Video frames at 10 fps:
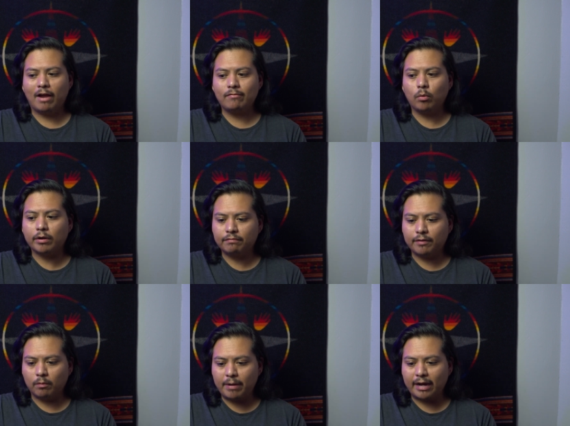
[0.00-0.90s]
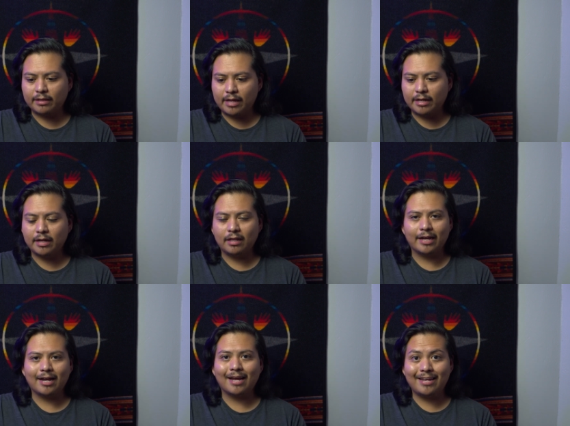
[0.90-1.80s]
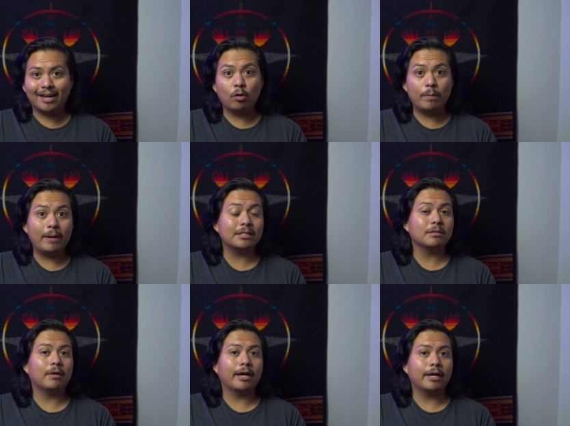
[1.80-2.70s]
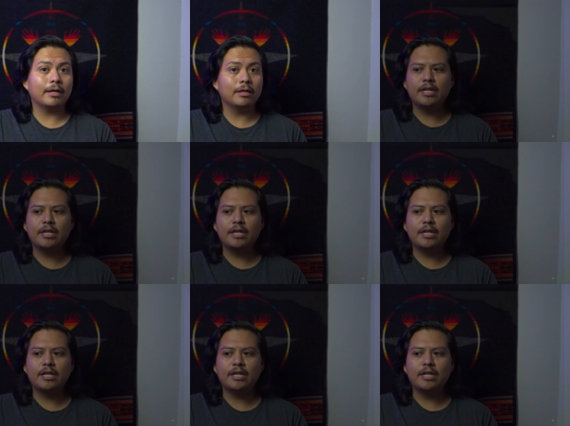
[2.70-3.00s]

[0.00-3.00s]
Everyone felt back then that, like, again, going back to my